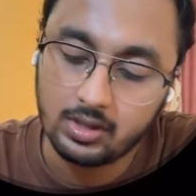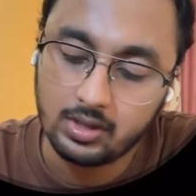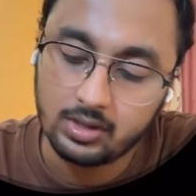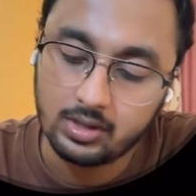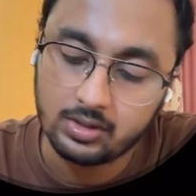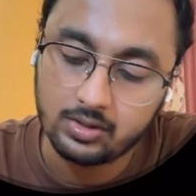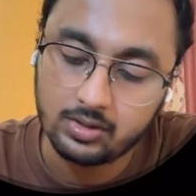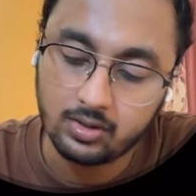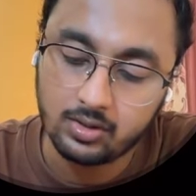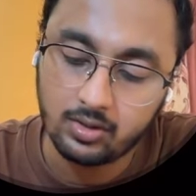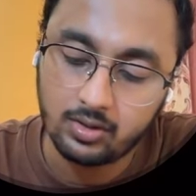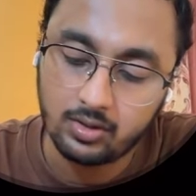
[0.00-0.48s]

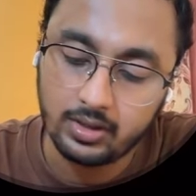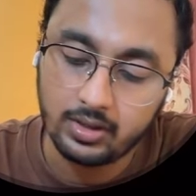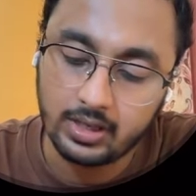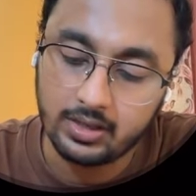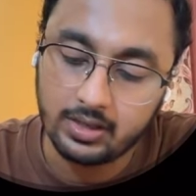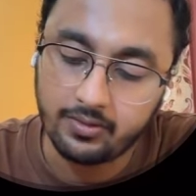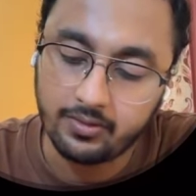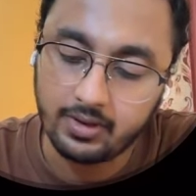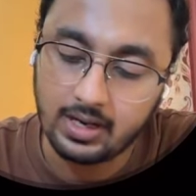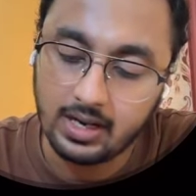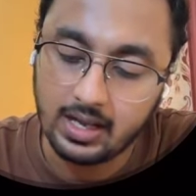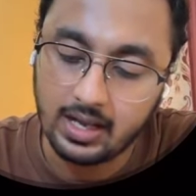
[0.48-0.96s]
So it
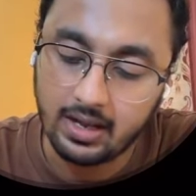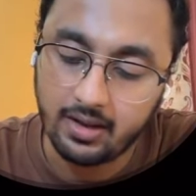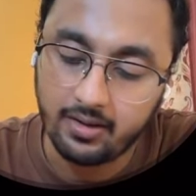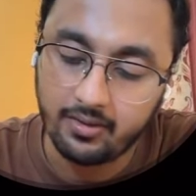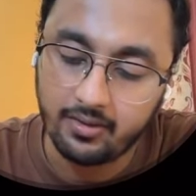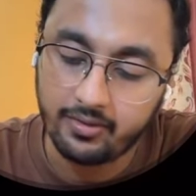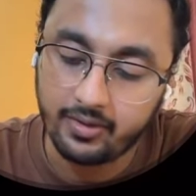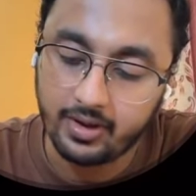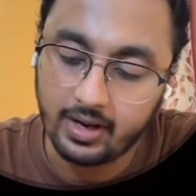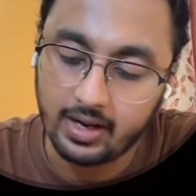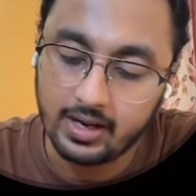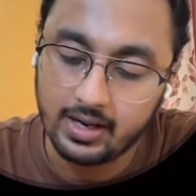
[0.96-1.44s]
will
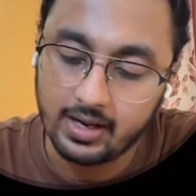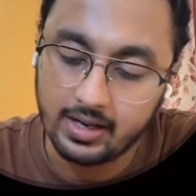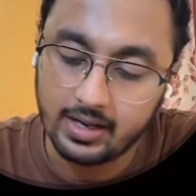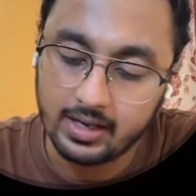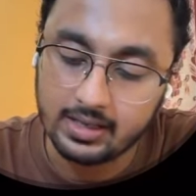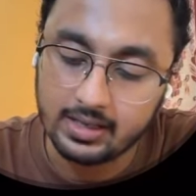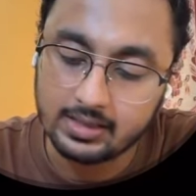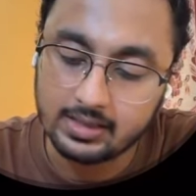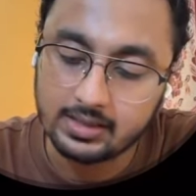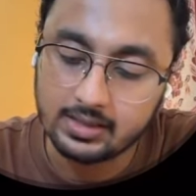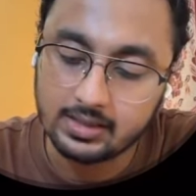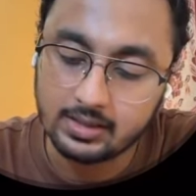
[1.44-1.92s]
have
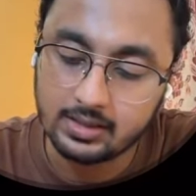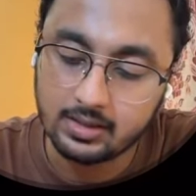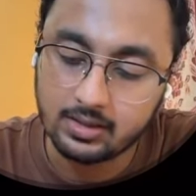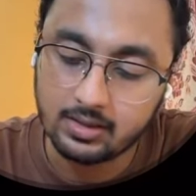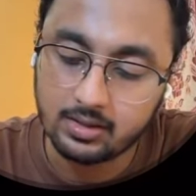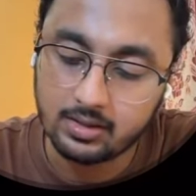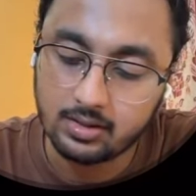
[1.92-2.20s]
address.